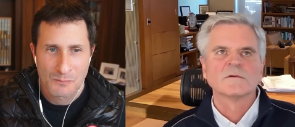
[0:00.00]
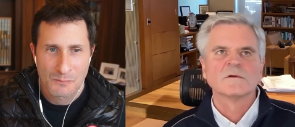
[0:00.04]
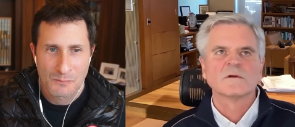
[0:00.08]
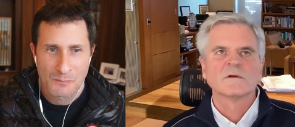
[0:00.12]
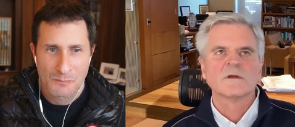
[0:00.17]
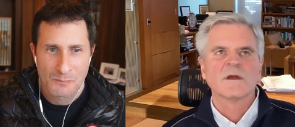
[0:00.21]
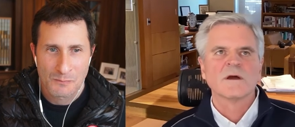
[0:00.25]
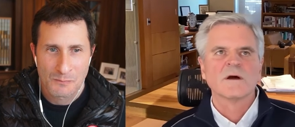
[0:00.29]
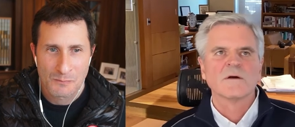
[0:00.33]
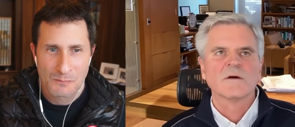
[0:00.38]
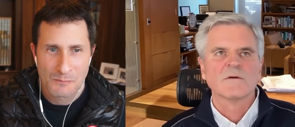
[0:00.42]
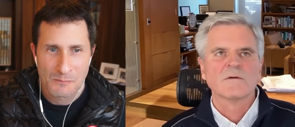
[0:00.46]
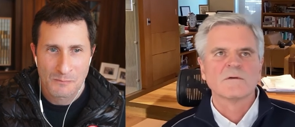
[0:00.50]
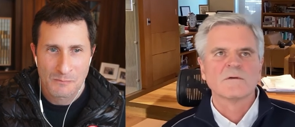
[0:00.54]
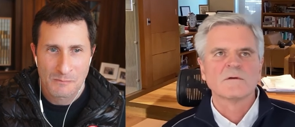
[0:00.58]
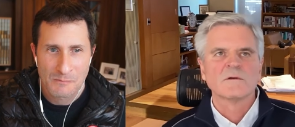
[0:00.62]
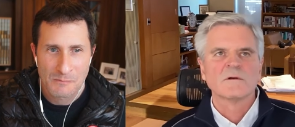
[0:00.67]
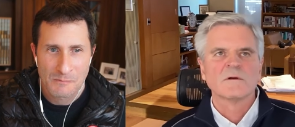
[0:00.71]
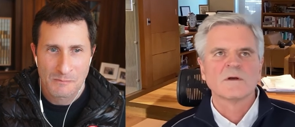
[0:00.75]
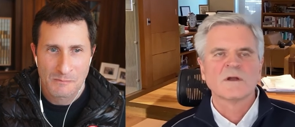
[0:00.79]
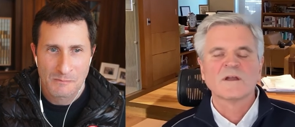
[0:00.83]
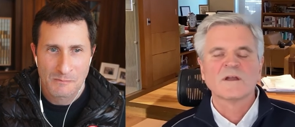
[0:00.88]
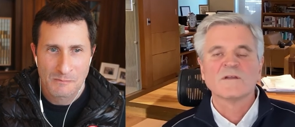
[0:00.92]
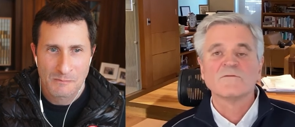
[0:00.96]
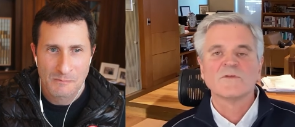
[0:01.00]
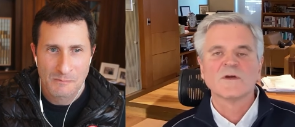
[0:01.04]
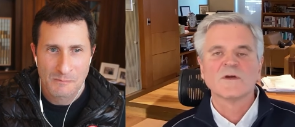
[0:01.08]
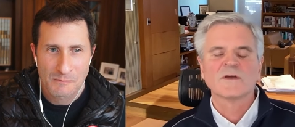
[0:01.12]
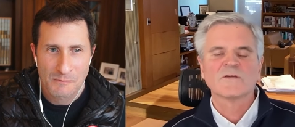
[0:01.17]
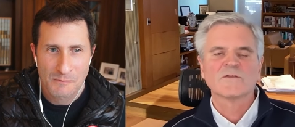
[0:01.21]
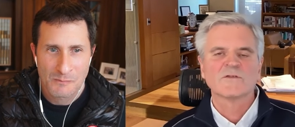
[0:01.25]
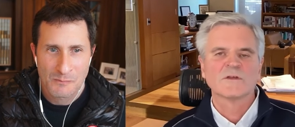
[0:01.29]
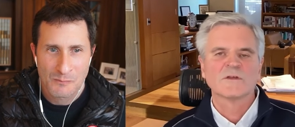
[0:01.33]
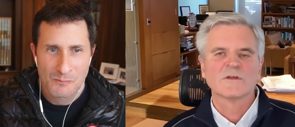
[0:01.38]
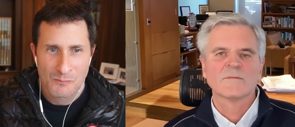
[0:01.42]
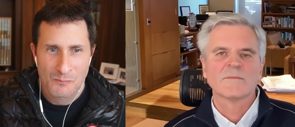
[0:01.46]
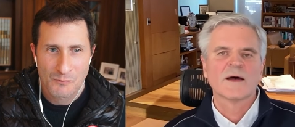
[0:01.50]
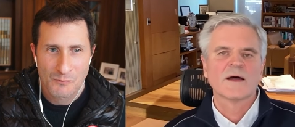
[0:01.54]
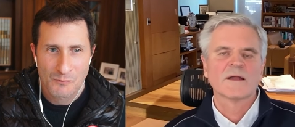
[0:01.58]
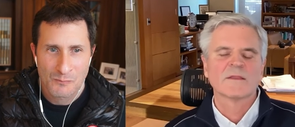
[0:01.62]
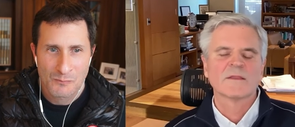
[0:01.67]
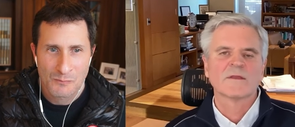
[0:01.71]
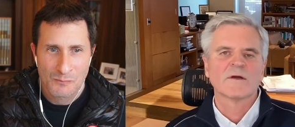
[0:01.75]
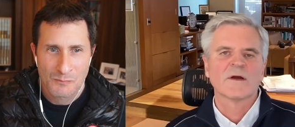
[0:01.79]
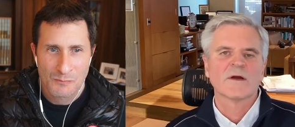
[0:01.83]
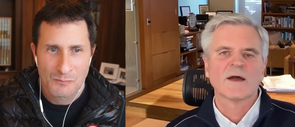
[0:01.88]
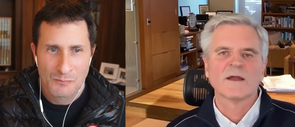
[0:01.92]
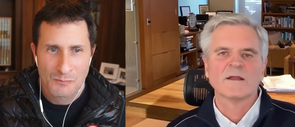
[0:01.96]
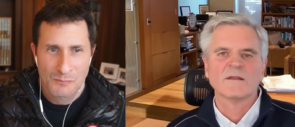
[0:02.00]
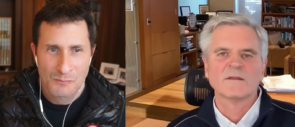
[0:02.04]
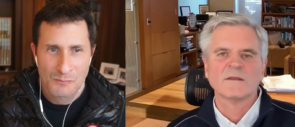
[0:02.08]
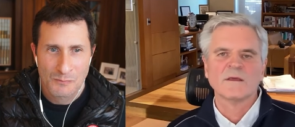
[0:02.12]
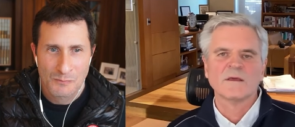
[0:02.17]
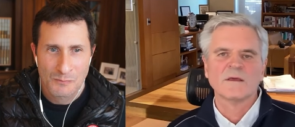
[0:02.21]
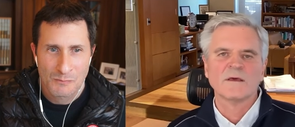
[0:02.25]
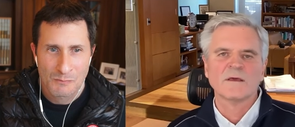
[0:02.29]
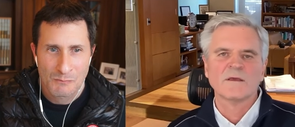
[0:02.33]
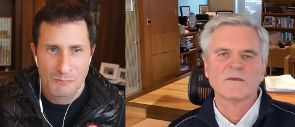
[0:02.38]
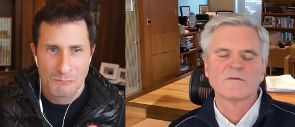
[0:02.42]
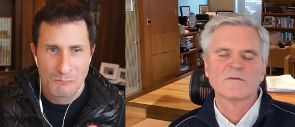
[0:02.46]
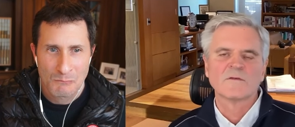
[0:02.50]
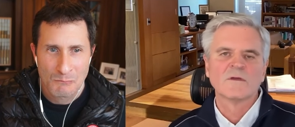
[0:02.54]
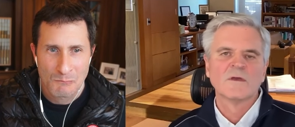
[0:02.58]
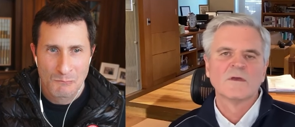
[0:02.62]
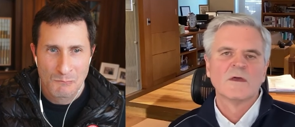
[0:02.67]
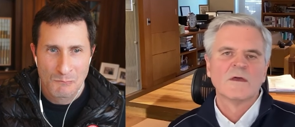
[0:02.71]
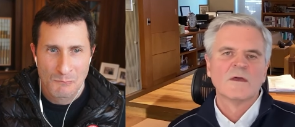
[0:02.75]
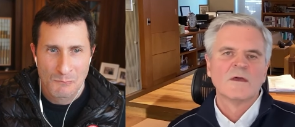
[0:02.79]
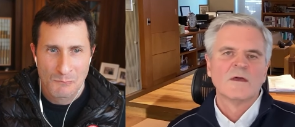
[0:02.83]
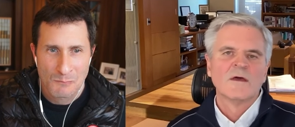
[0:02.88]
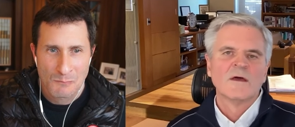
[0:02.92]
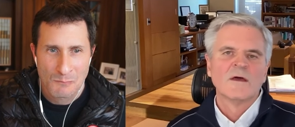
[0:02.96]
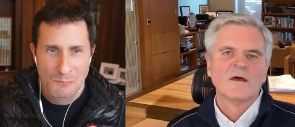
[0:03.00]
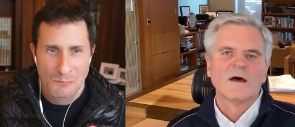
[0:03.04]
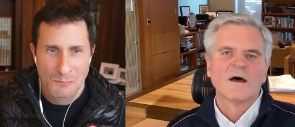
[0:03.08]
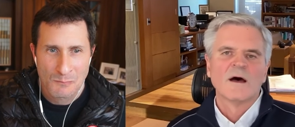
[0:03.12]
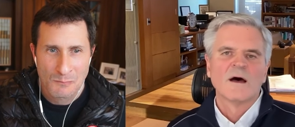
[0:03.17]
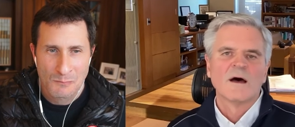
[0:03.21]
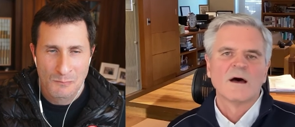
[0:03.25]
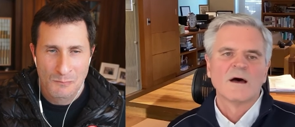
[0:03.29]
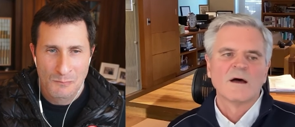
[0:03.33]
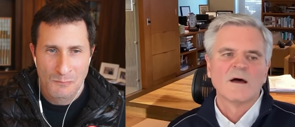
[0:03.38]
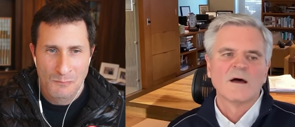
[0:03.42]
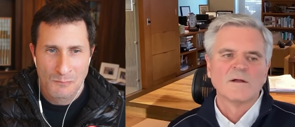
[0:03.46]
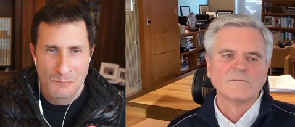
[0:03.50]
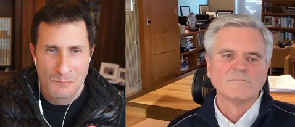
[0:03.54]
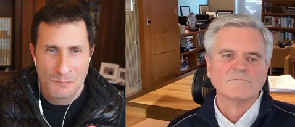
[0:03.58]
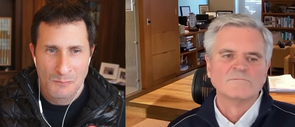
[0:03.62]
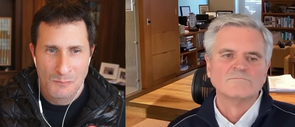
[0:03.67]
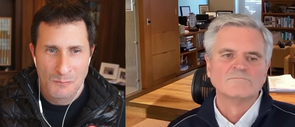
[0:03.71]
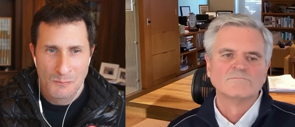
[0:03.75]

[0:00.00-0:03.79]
Speaker 1: you know, conviction about their ideas uh,